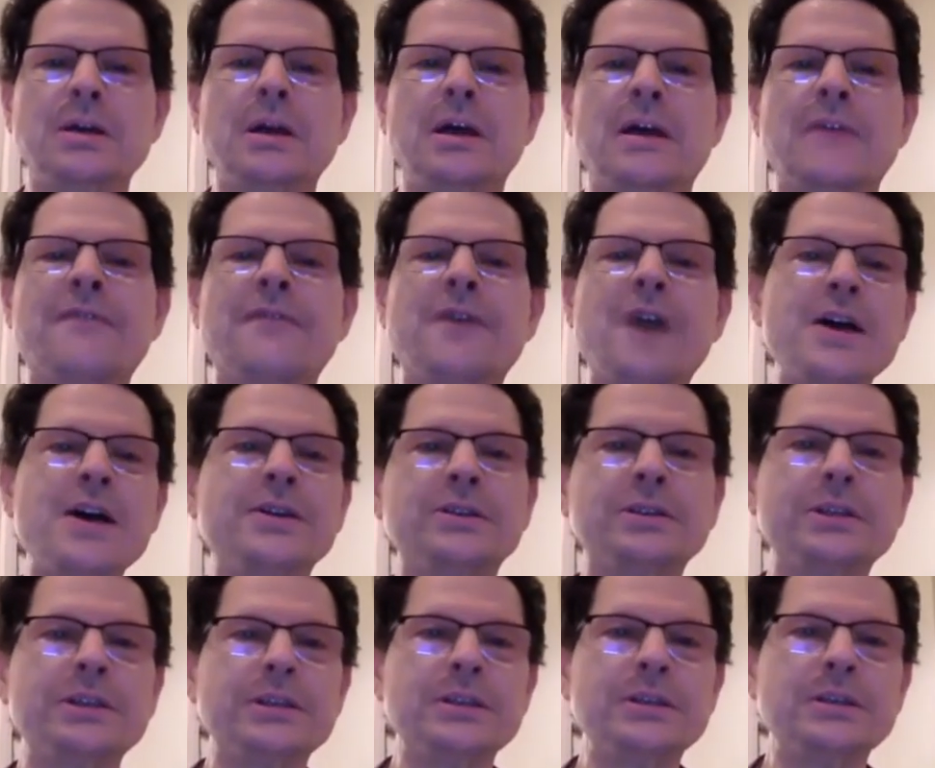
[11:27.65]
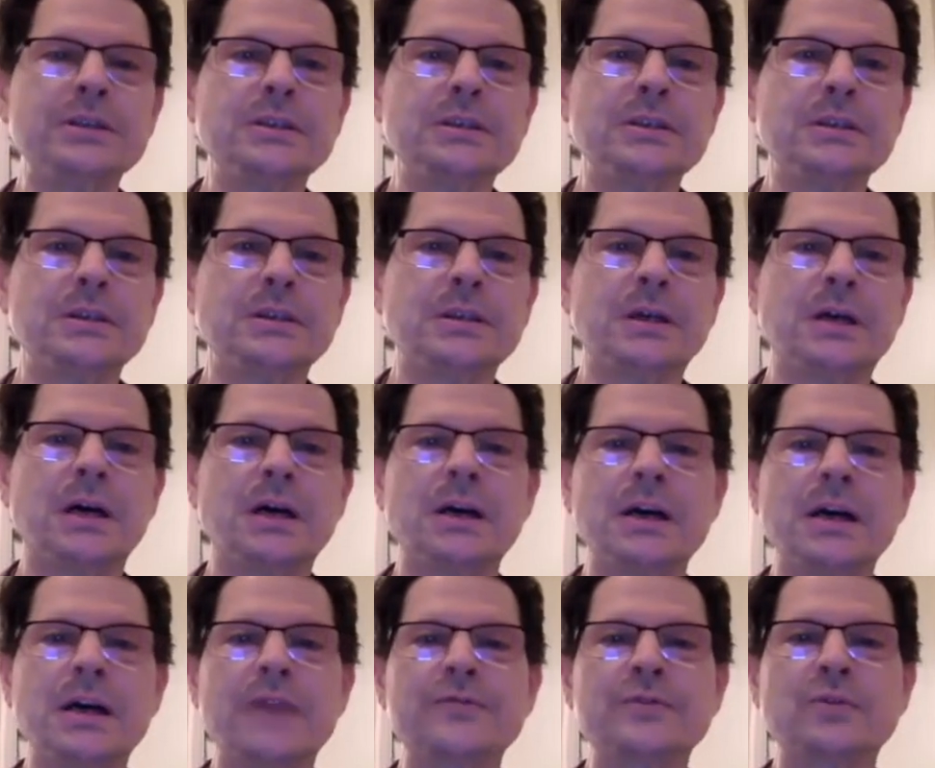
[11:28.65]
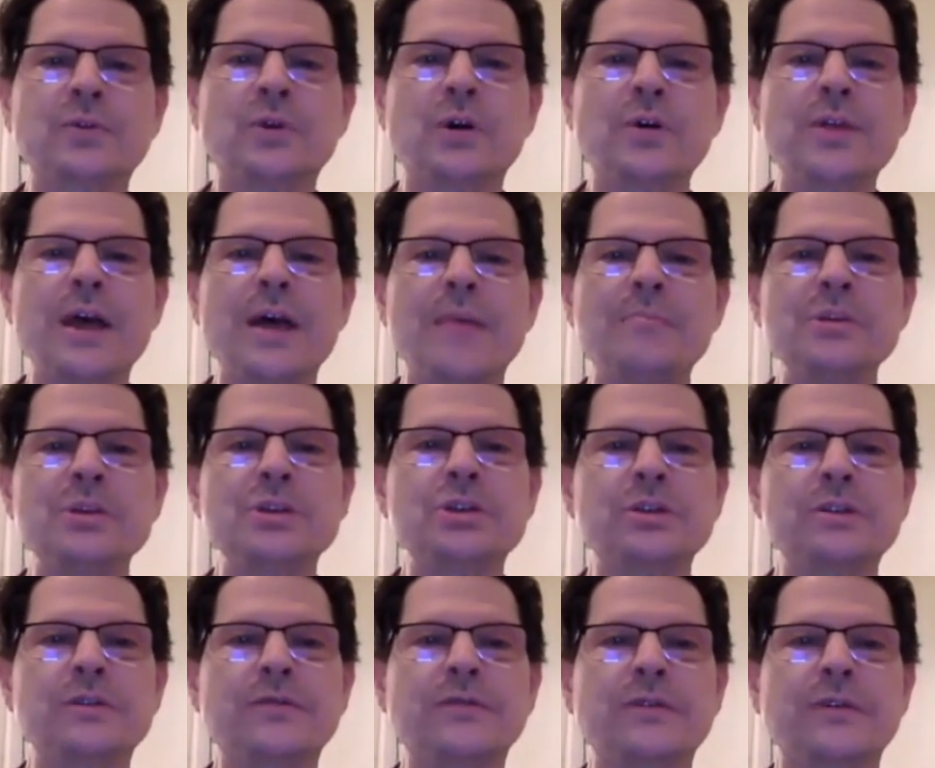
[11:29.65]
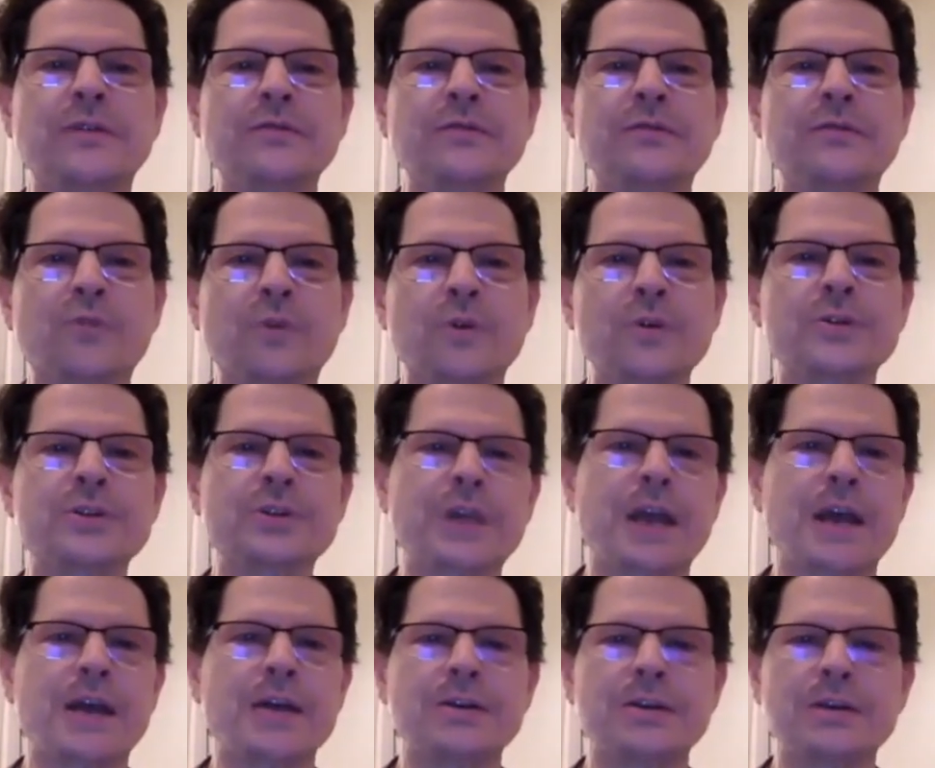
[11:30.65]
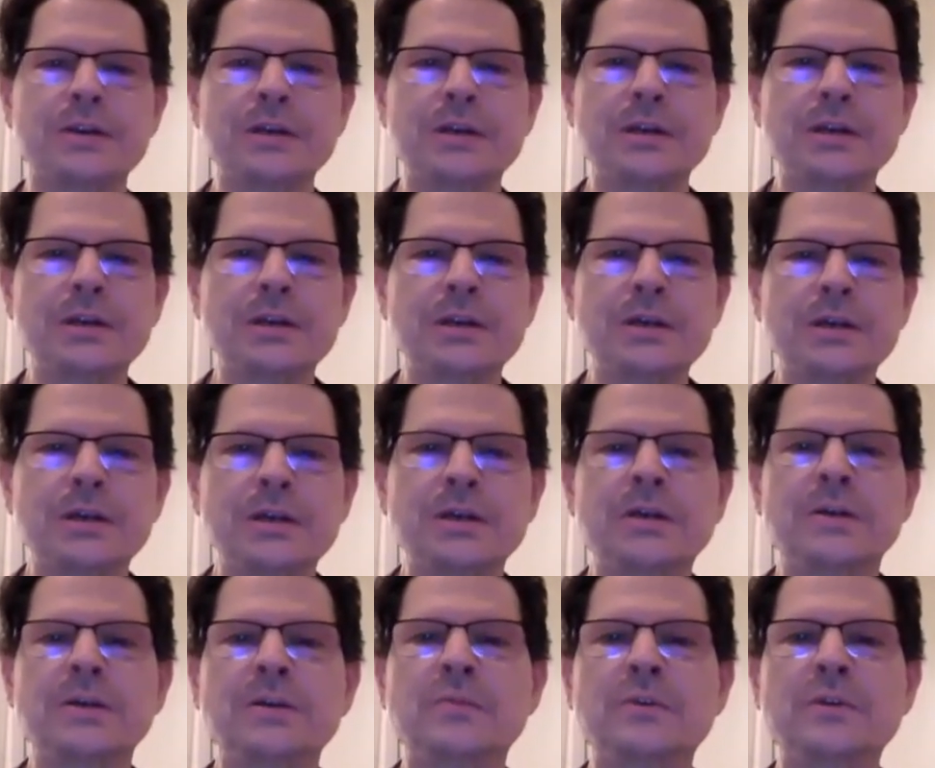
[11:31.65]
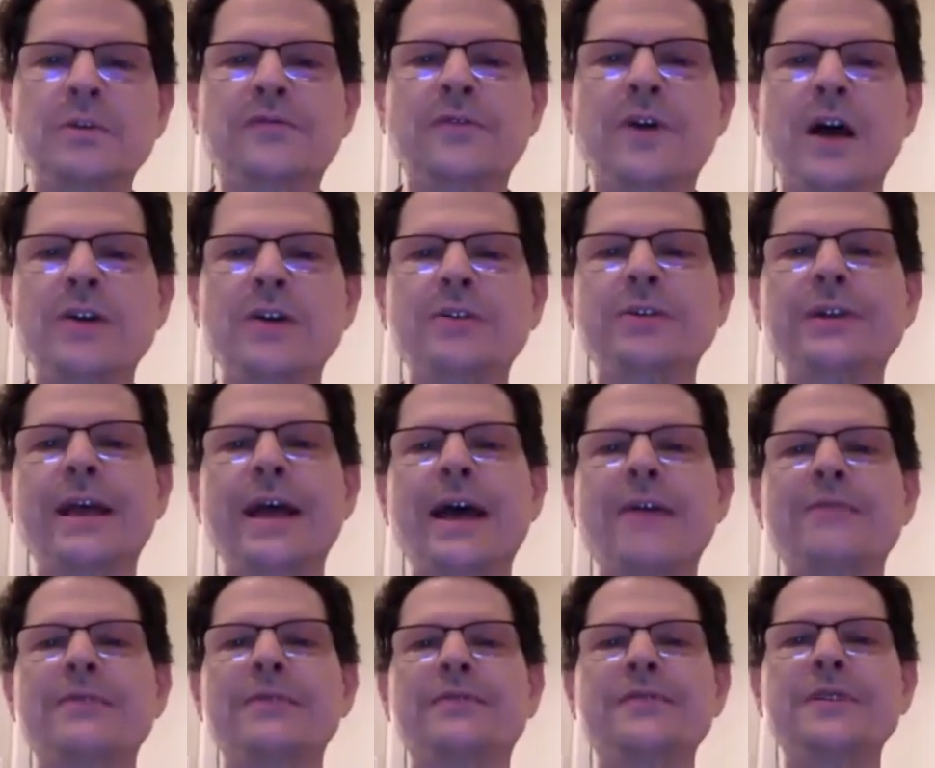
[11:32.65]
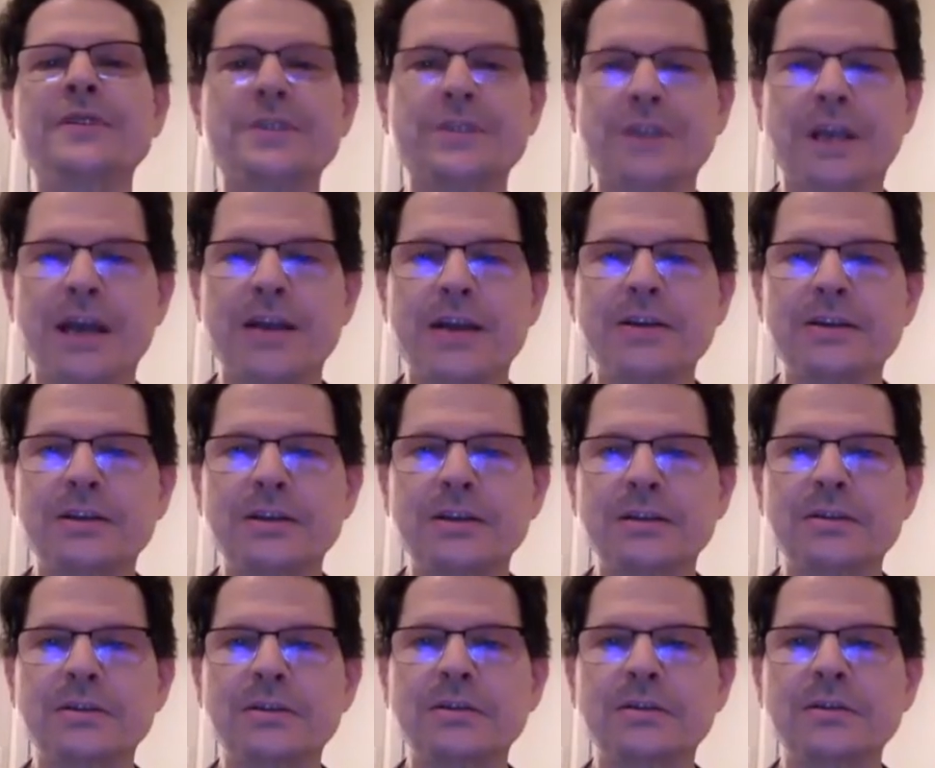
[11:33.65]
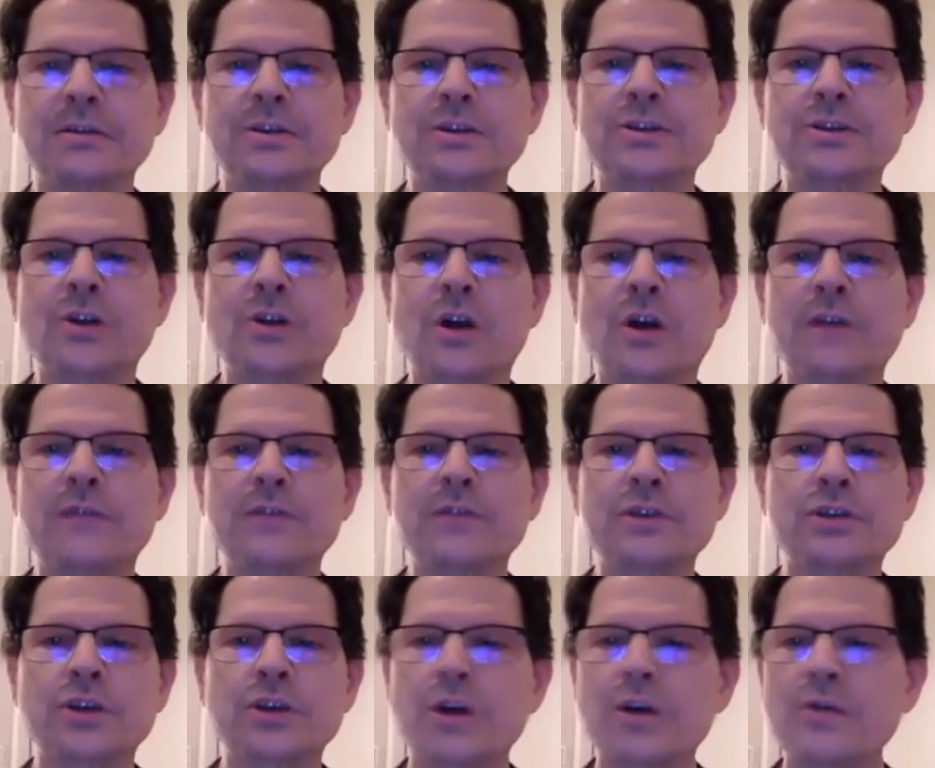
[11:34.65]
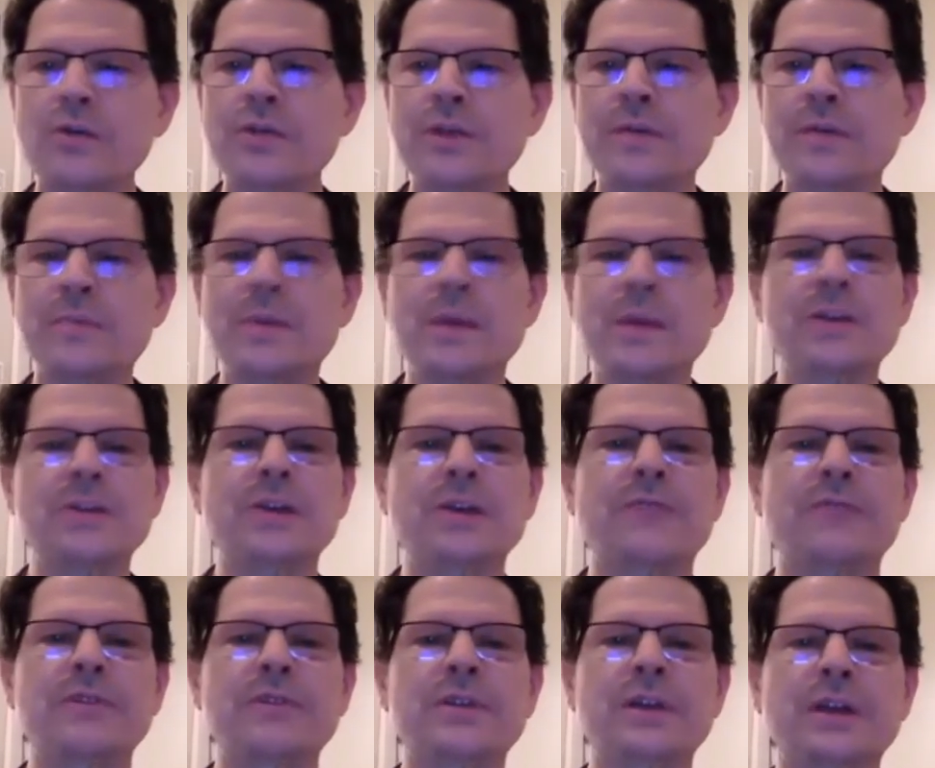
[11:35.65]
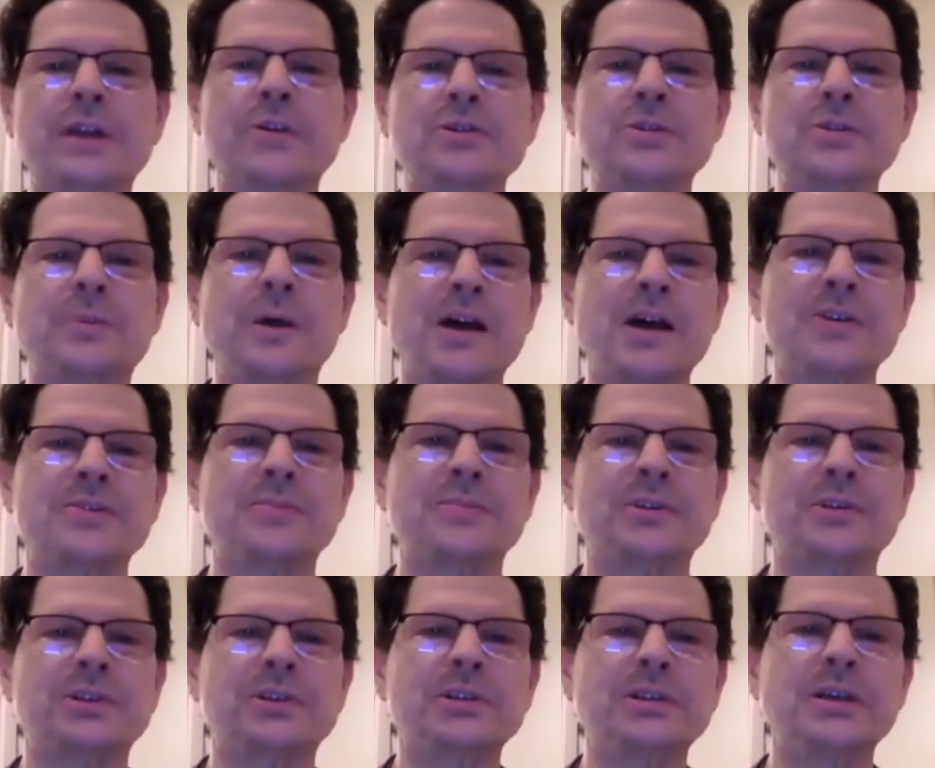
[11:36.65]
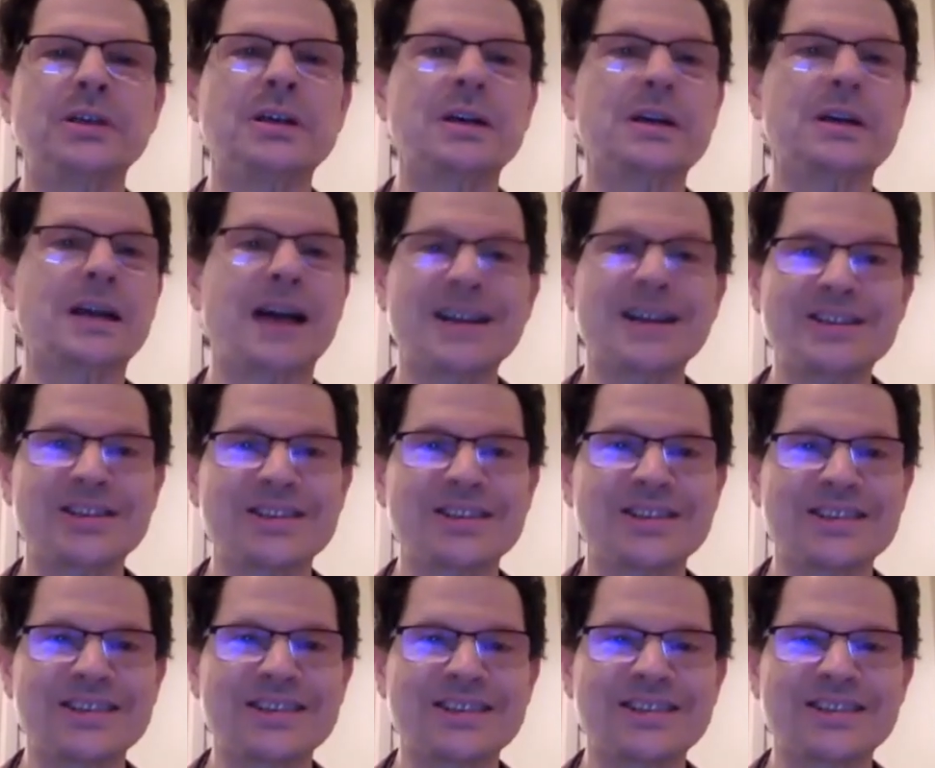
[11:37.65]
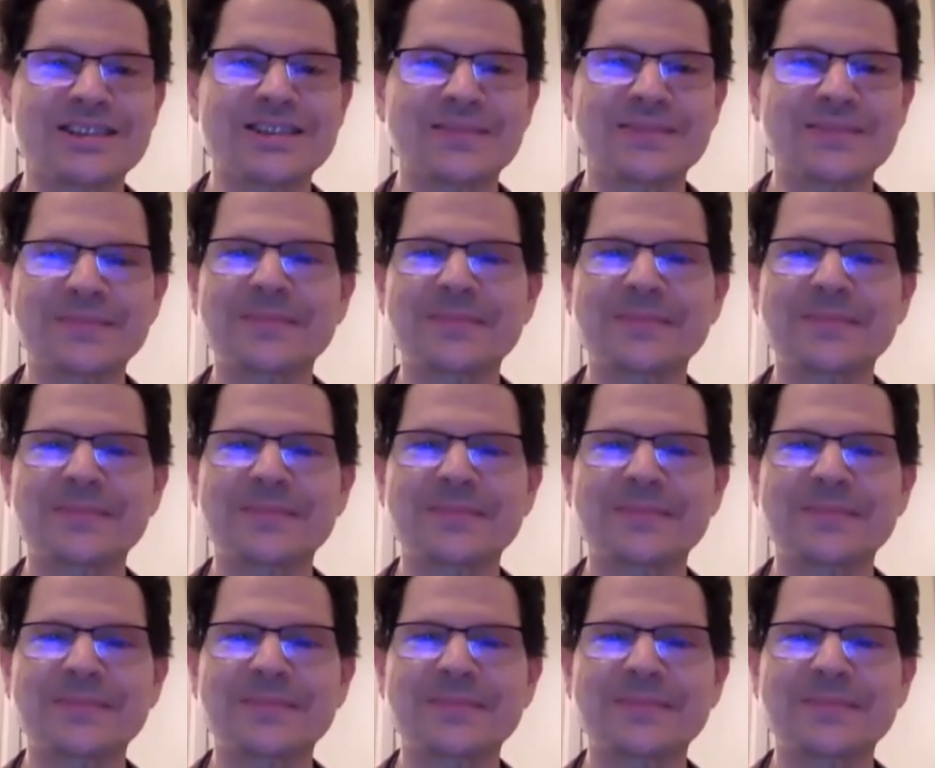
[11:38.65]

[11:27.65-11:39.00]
And finally, uh, after all that mischief of the fourth skandha, we finally have the fifth skandha, the star of the show that makes everything else possible consciousness.